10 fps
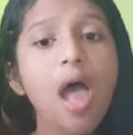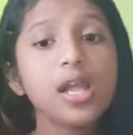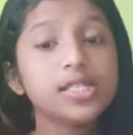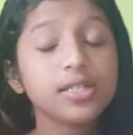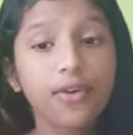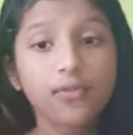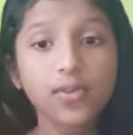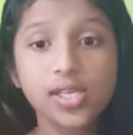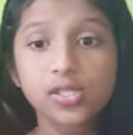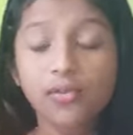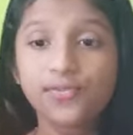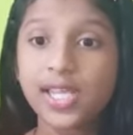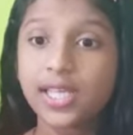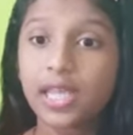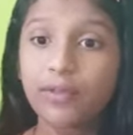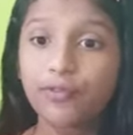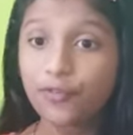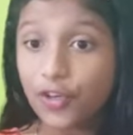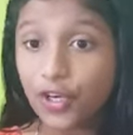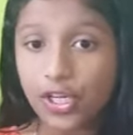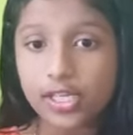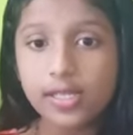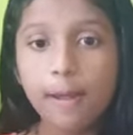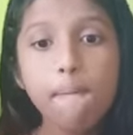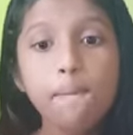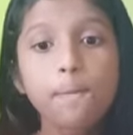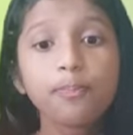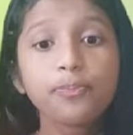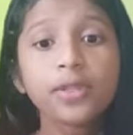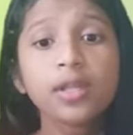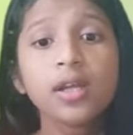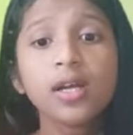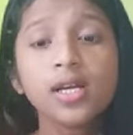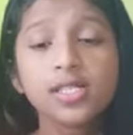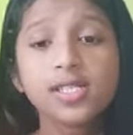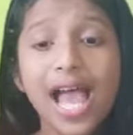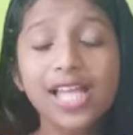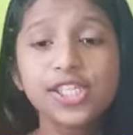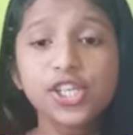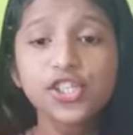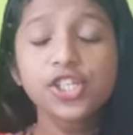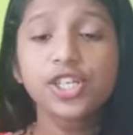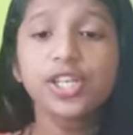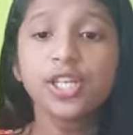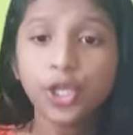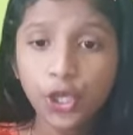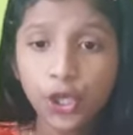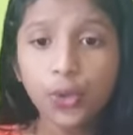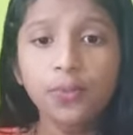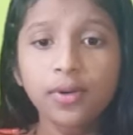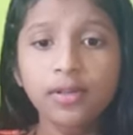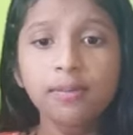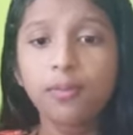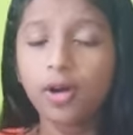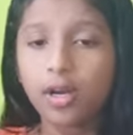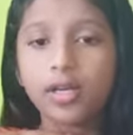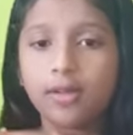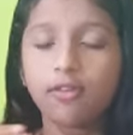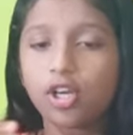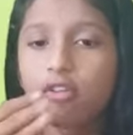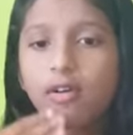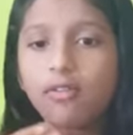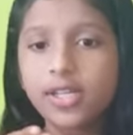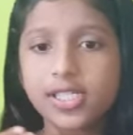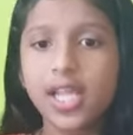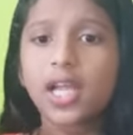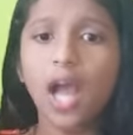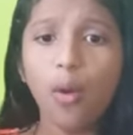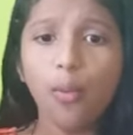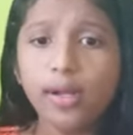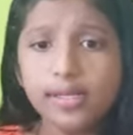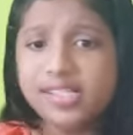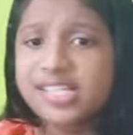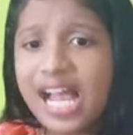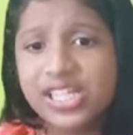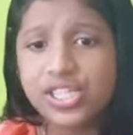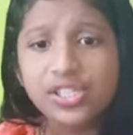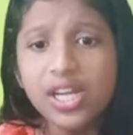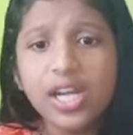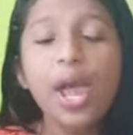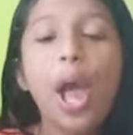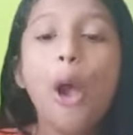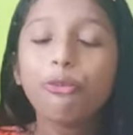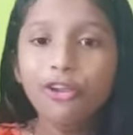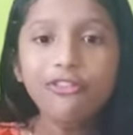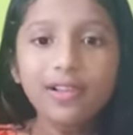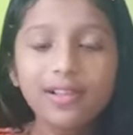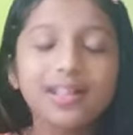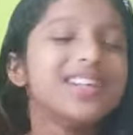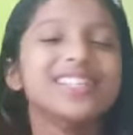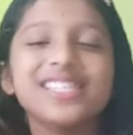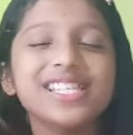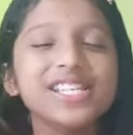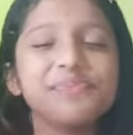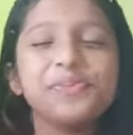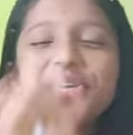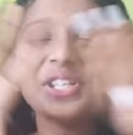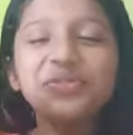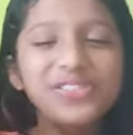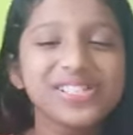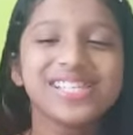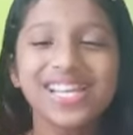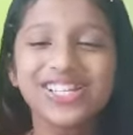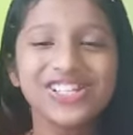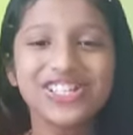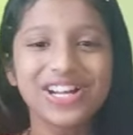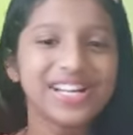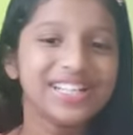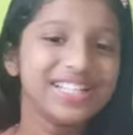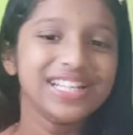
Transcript: different ways of taking food, digestion in human body. Whatever we take, how it is digested, we will learn in this beautiful session.